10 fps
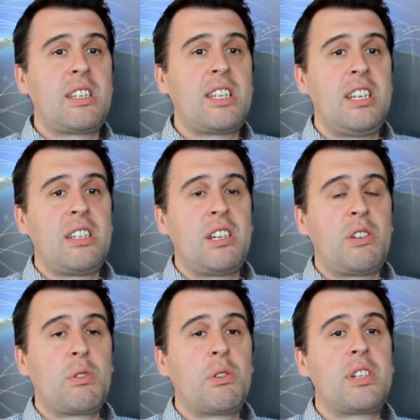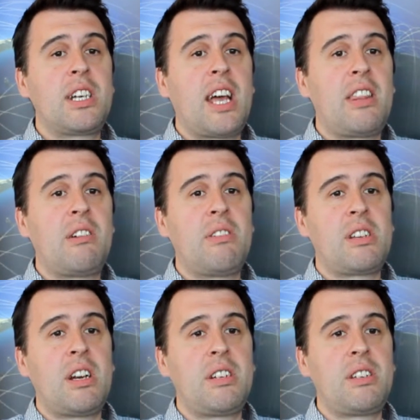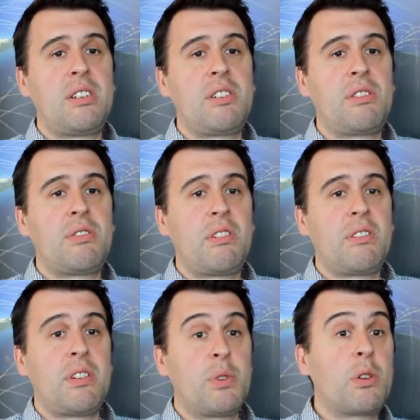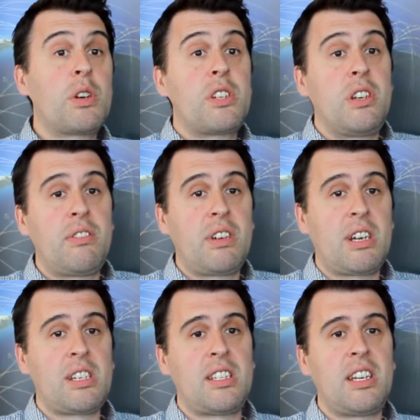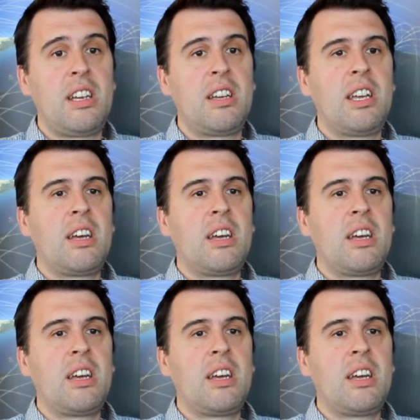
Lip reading: since it draws together researchers from across the university,